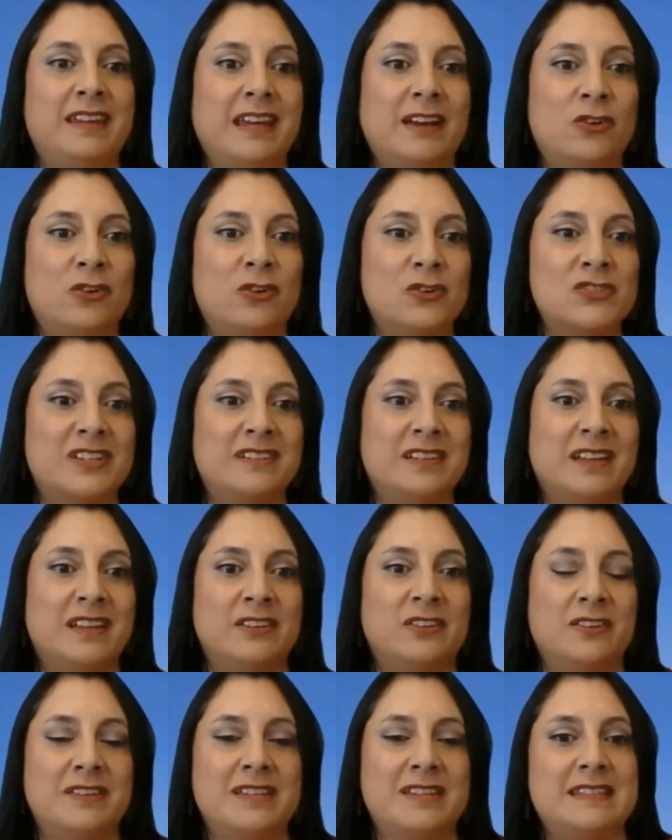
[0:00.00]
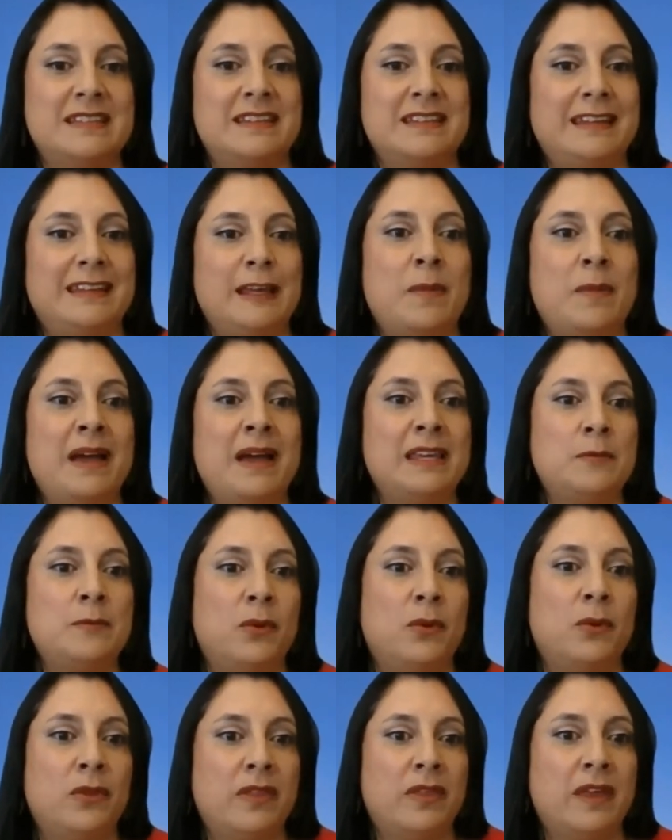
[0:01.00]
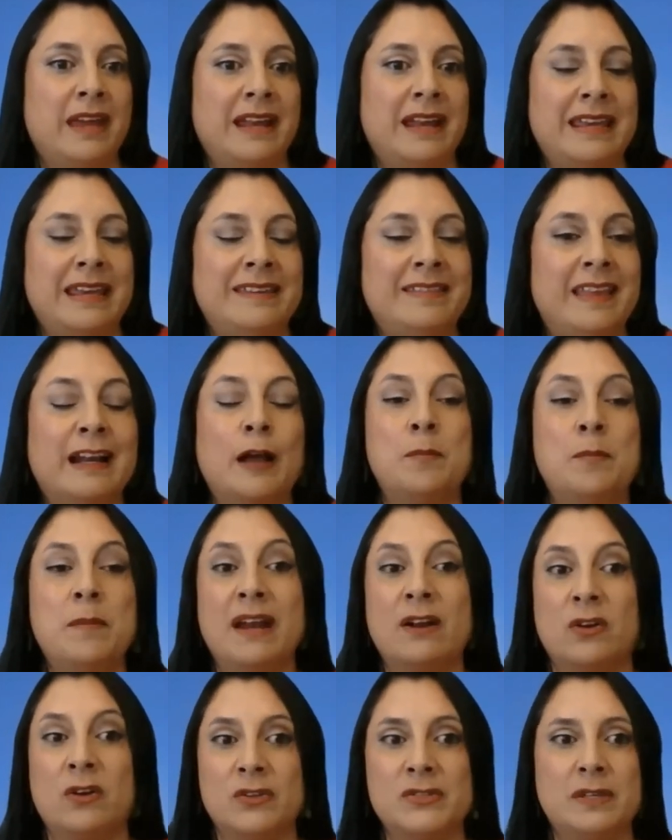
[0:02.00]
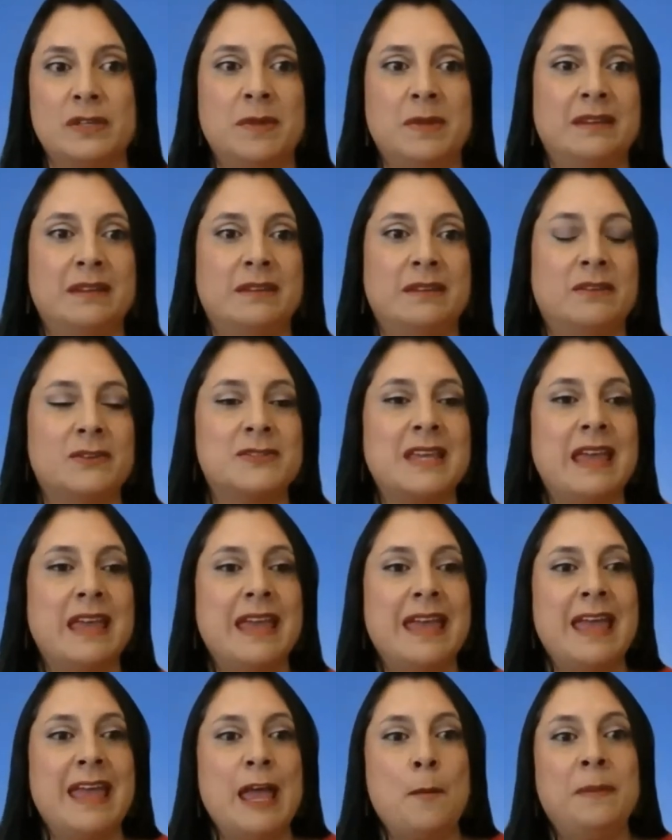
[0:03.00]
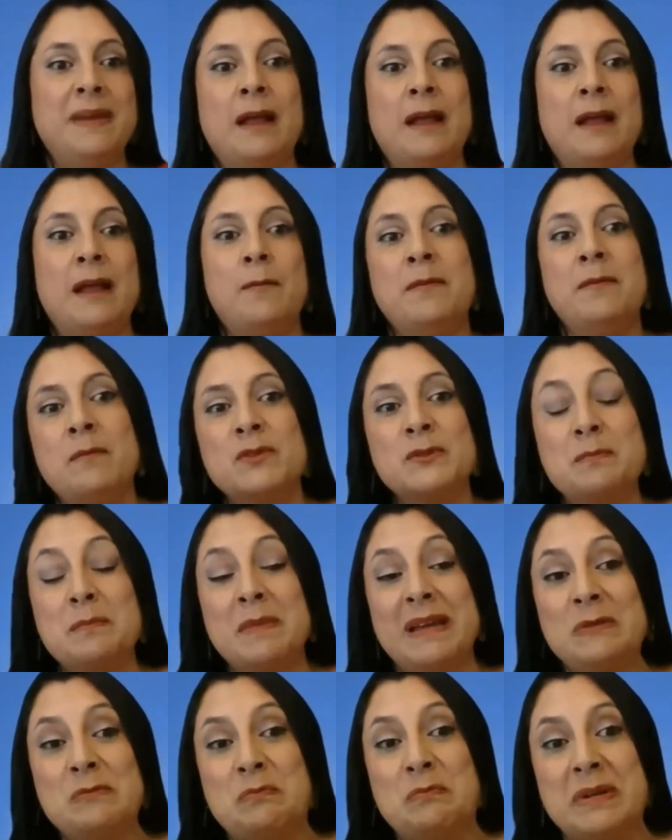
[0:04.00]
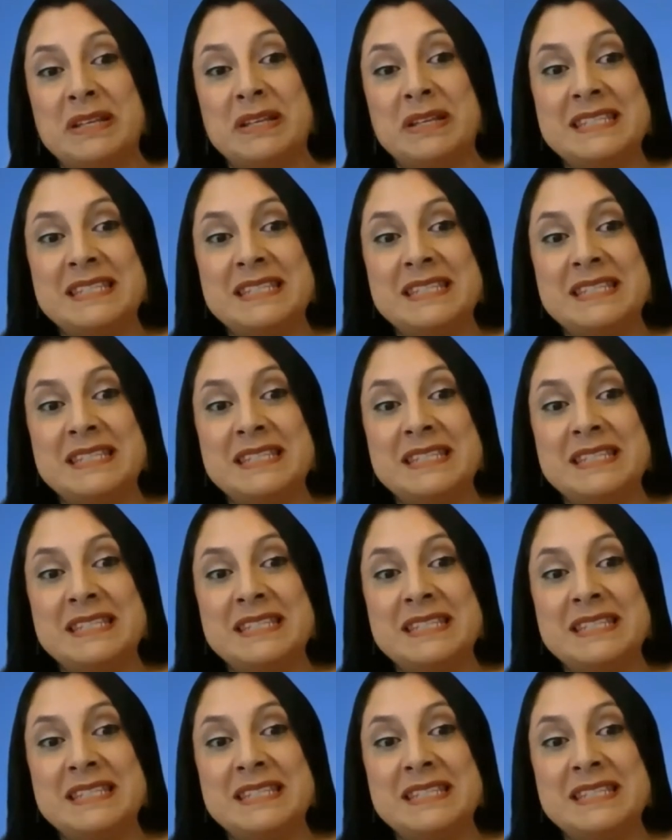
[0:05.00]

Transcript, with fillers: in such an important panel, people who know this issue very well.